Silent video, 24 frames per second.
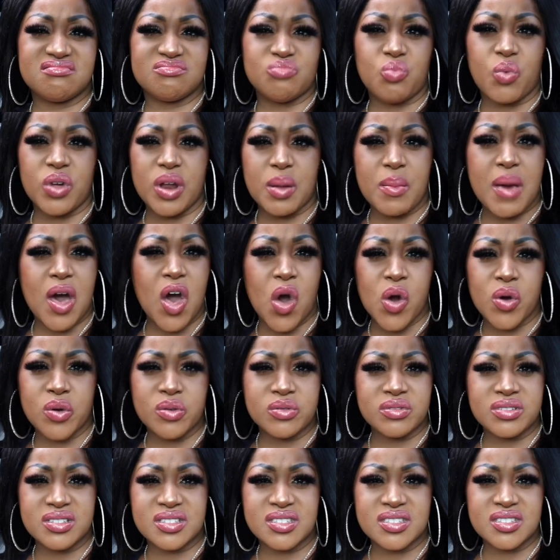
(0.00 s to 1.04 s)
one of my
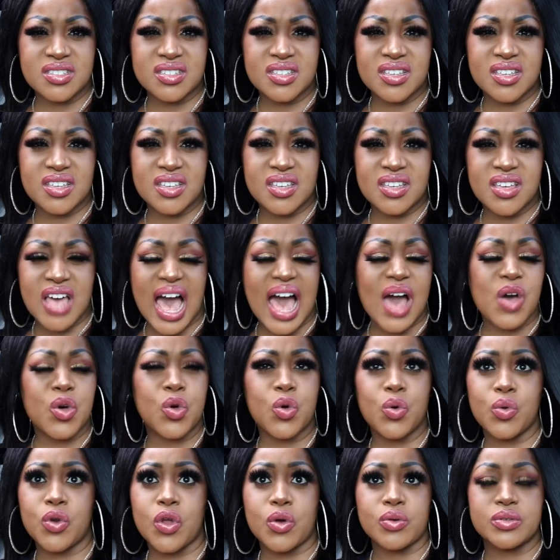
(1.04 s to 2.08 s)
hoes.
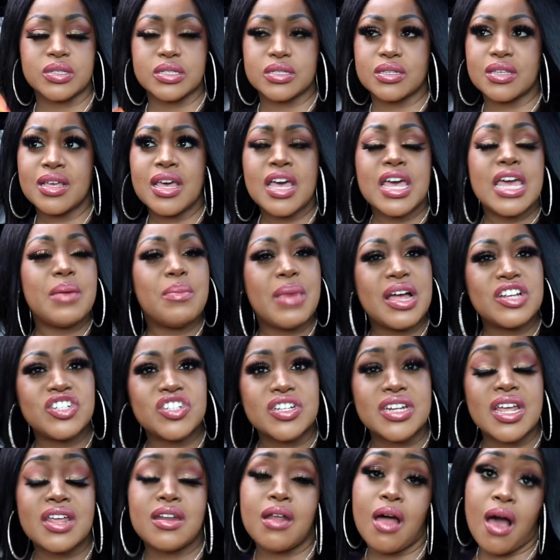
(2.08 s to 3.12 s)
Who knows?
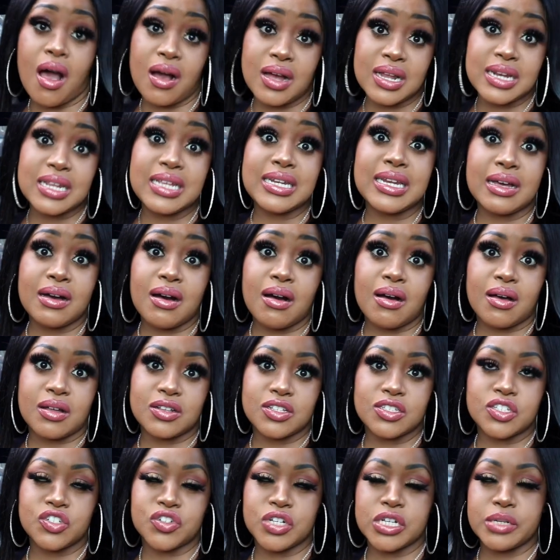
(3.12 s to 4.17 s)
Imagine an ugly nigga
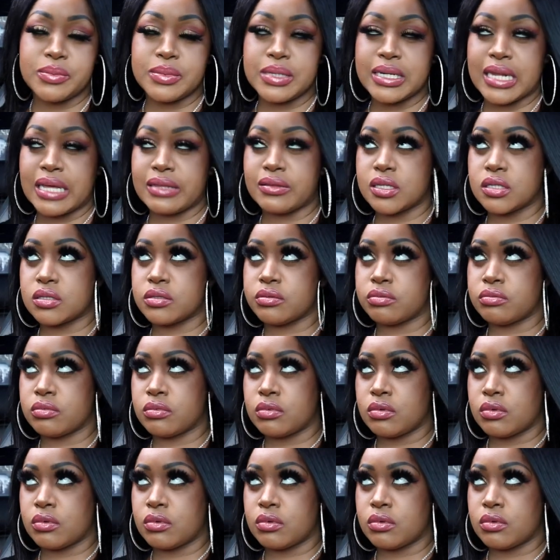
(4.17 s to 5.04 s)
treating me like this.